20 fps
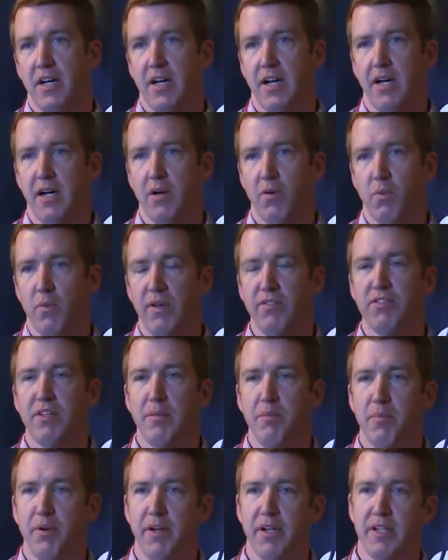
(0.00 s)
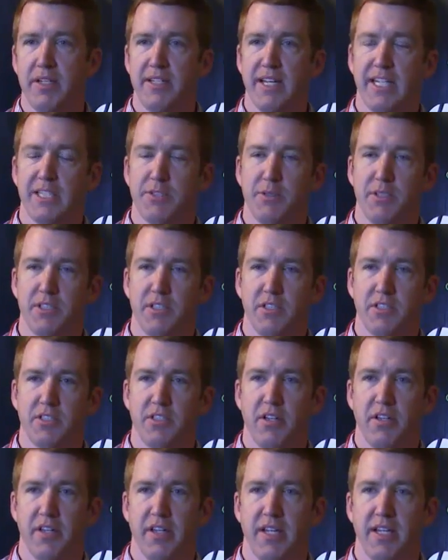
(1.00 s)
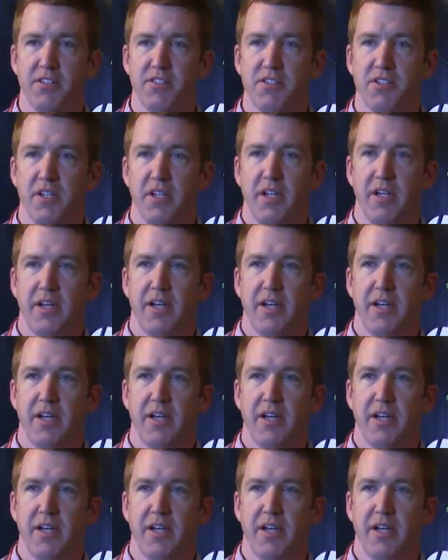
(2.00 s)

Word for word: uh, we've seen pretty good test results on this.